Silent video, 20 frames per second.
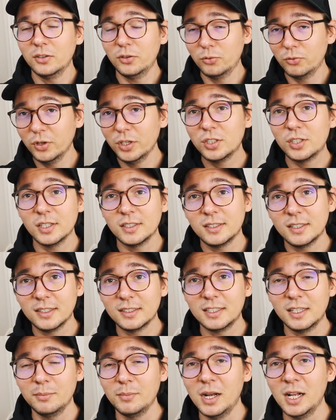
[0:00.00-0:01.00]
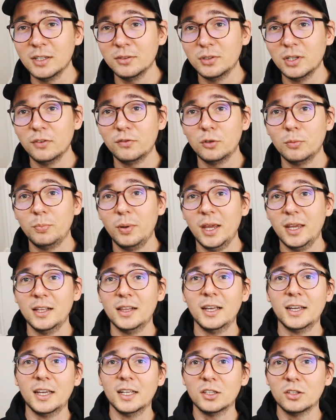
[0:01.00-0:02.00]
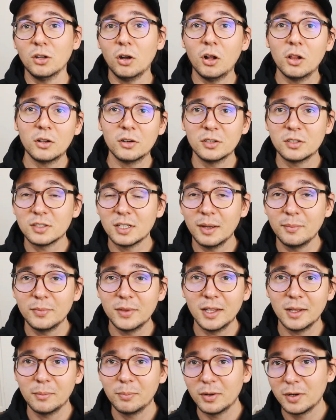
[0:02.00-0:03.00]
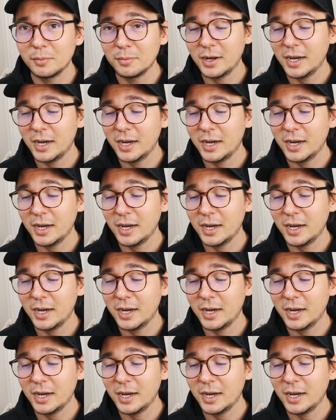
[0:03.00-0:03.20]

you reach the sixty miles, you have to pay like a dollar something per